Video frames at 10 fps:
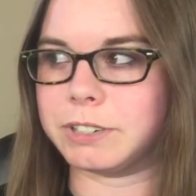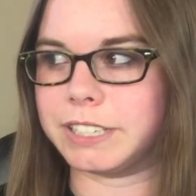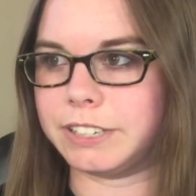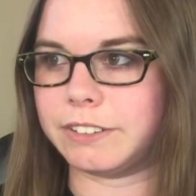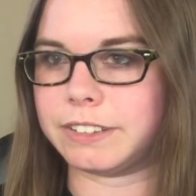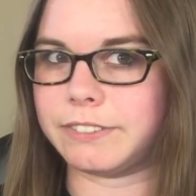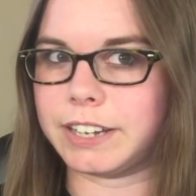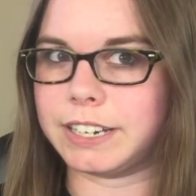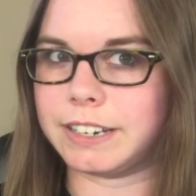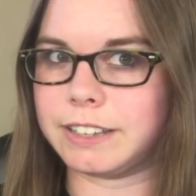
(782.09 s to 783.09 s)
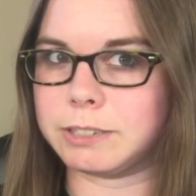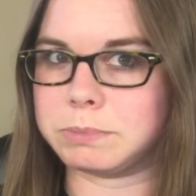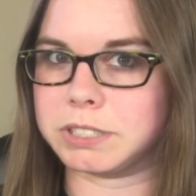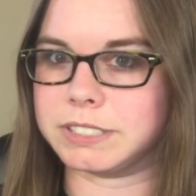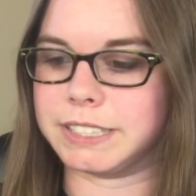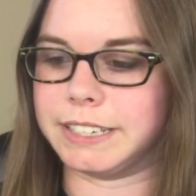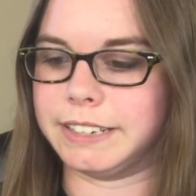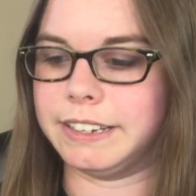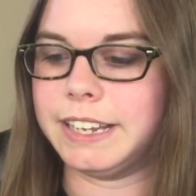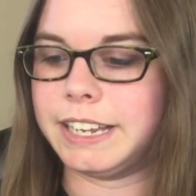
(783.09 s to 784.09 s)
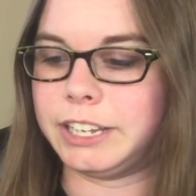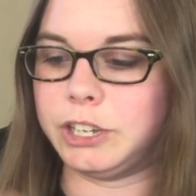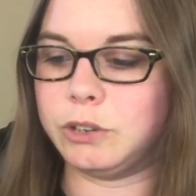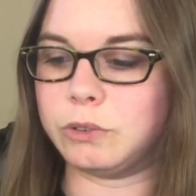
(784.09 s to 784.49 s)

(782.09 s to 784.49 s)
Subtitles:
Then you have to find another person, and you